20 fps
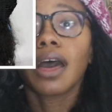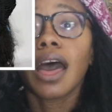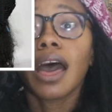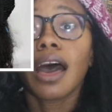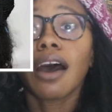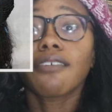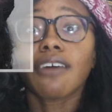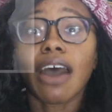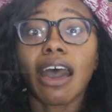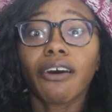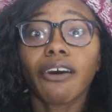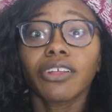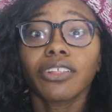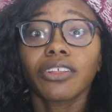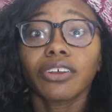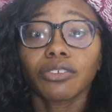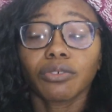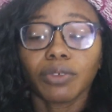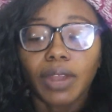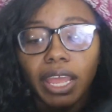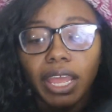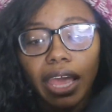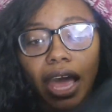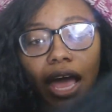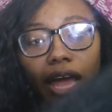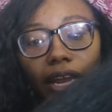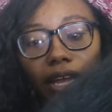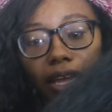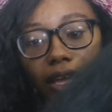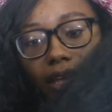of how it looked when I
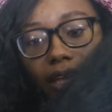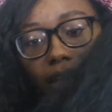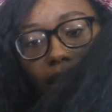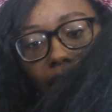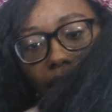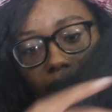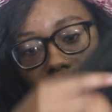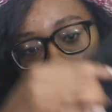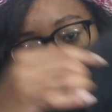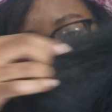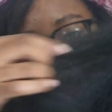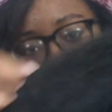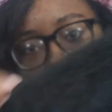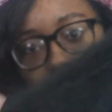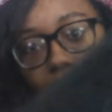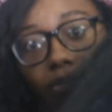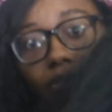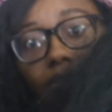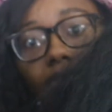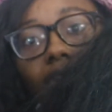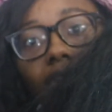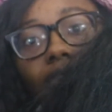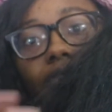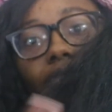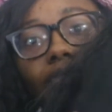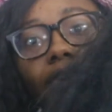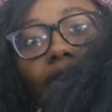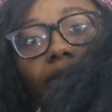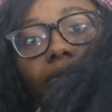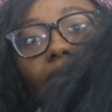got it. So you see the
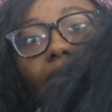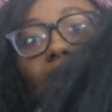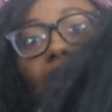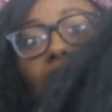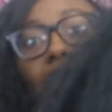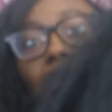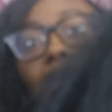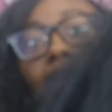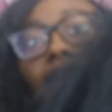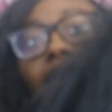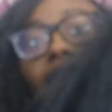front, right?